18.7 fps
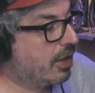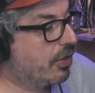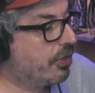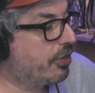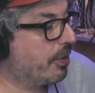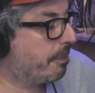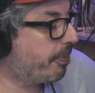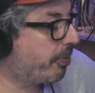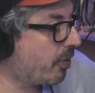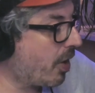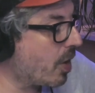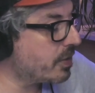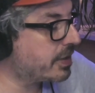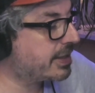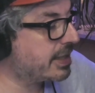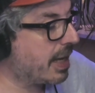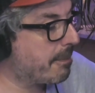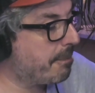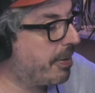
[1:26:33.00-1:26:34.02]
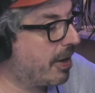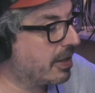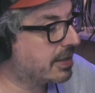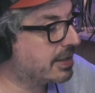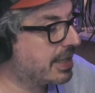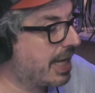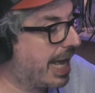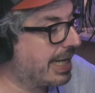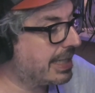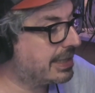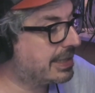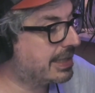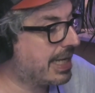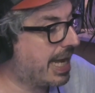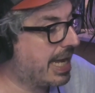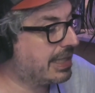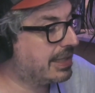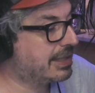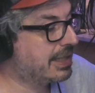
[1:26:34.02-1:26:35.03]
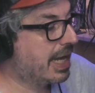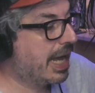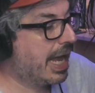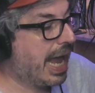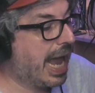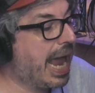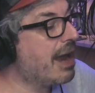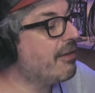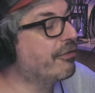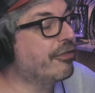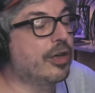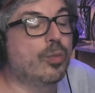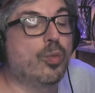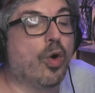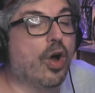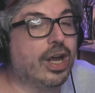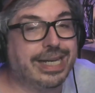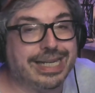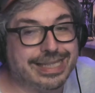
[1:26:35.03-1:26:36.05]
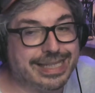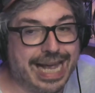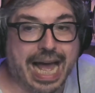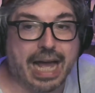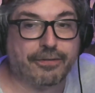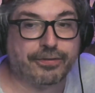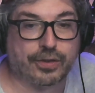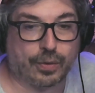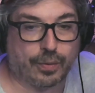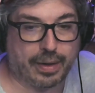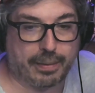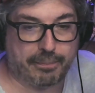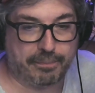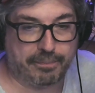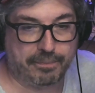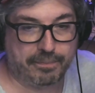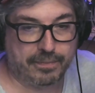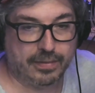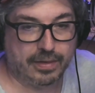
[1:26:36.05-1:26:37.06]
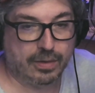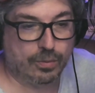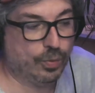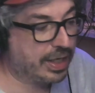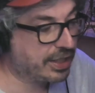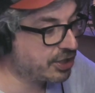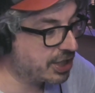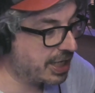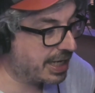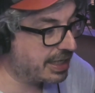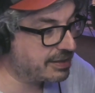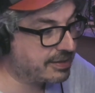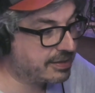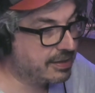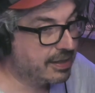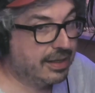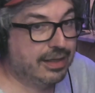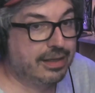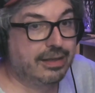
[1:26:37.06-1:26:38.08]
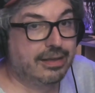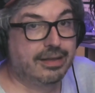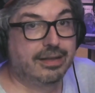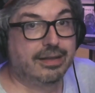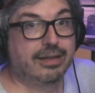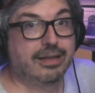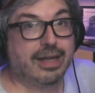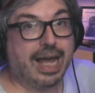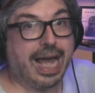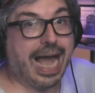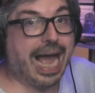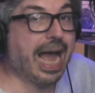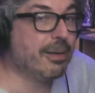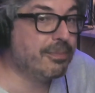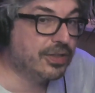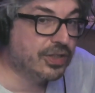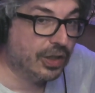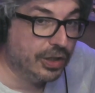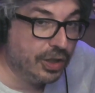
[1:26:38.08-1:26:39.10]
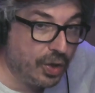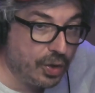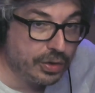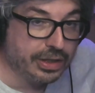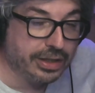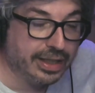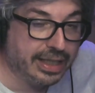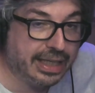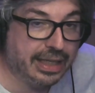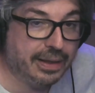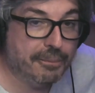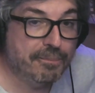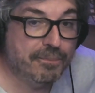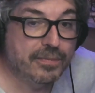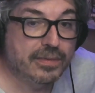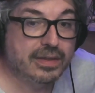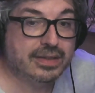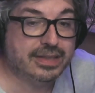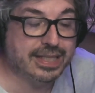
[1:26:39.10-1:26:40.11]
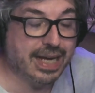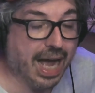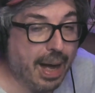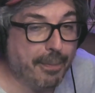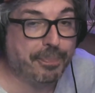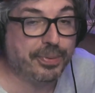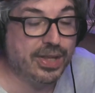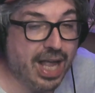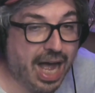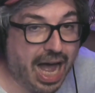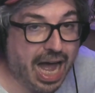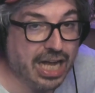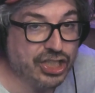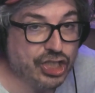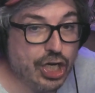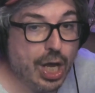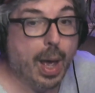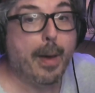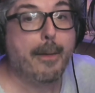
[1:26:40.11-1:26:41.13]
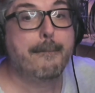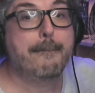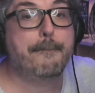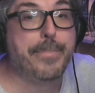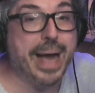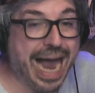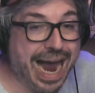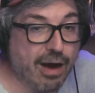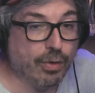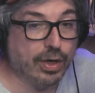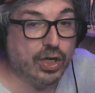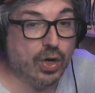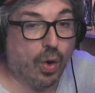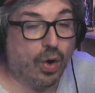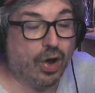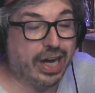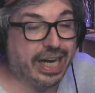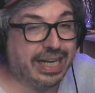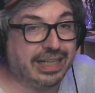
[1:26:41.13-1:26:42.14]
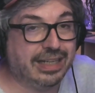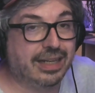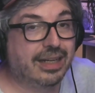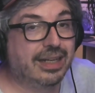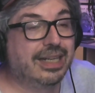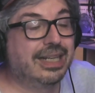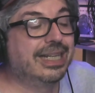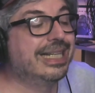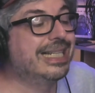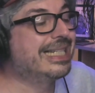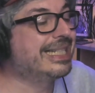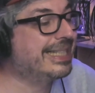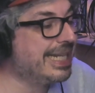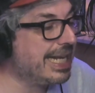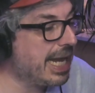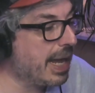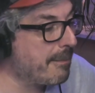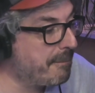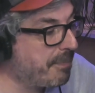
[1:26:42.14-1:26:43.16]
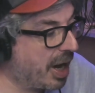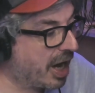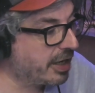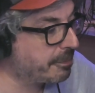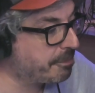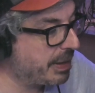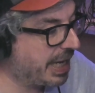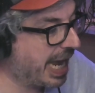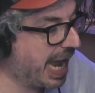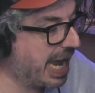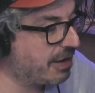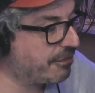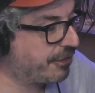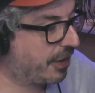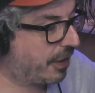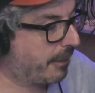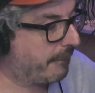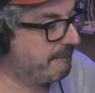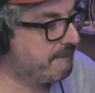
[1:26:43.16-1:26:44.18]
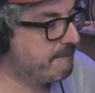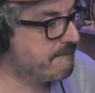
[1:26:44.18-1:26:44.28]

The pro-CM Punk side says everyone is after him, which is absolutely top-notch paranoid CM Punk behavior.